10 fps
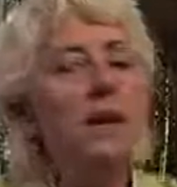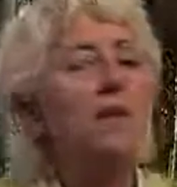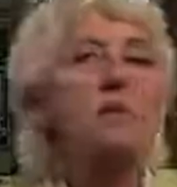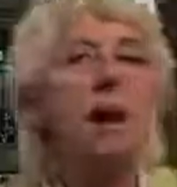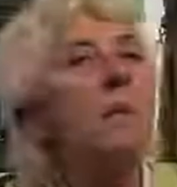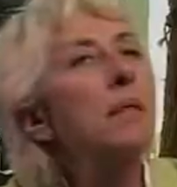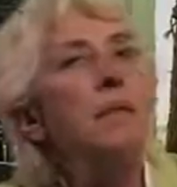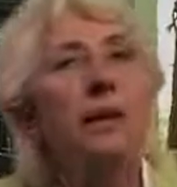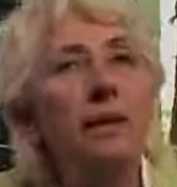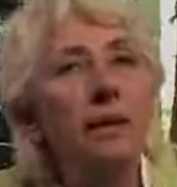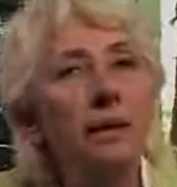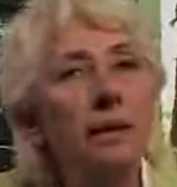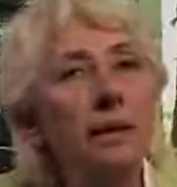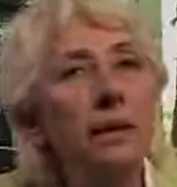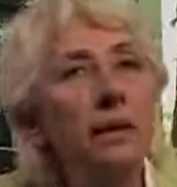can't stop and think.
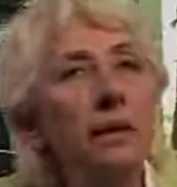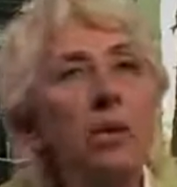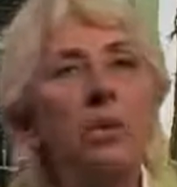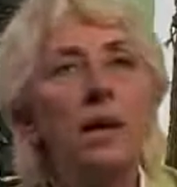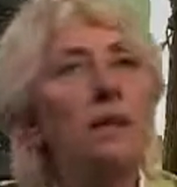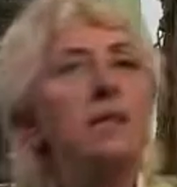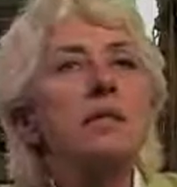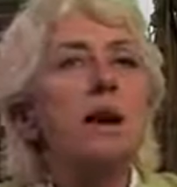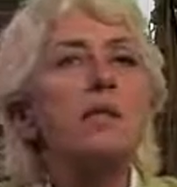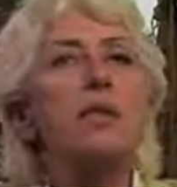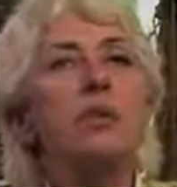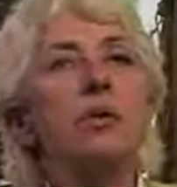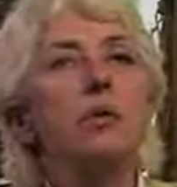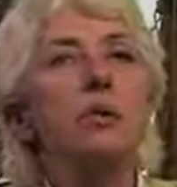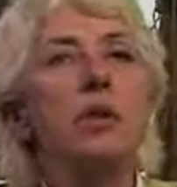You can't stop and
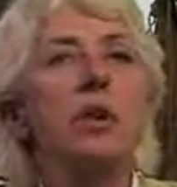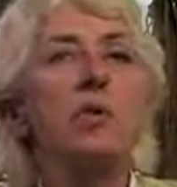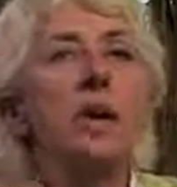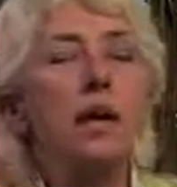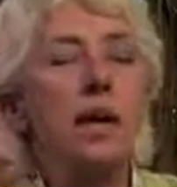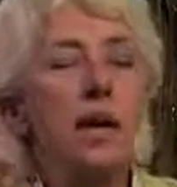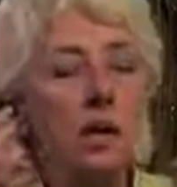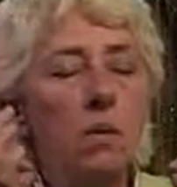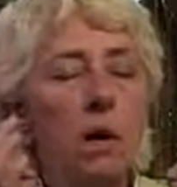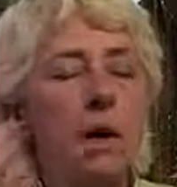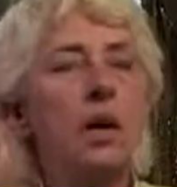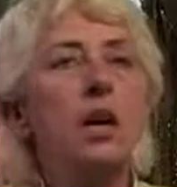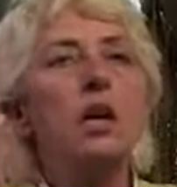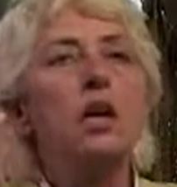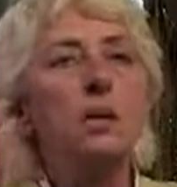know who you are. You can't get any
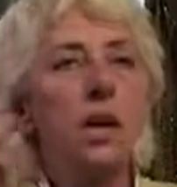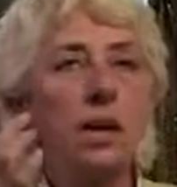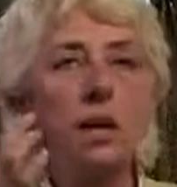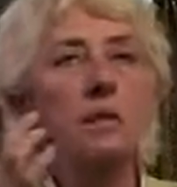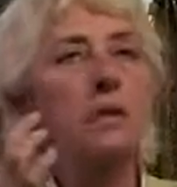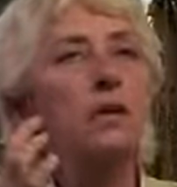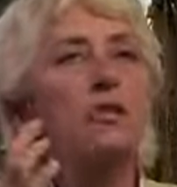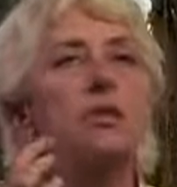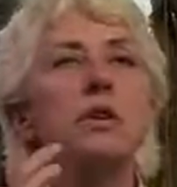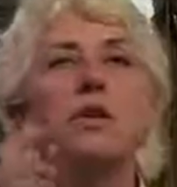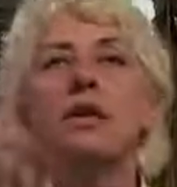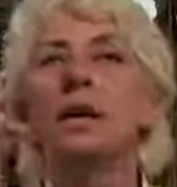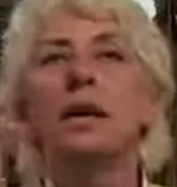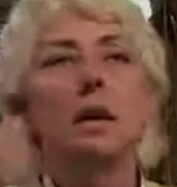quiet. You can't get inside yourself.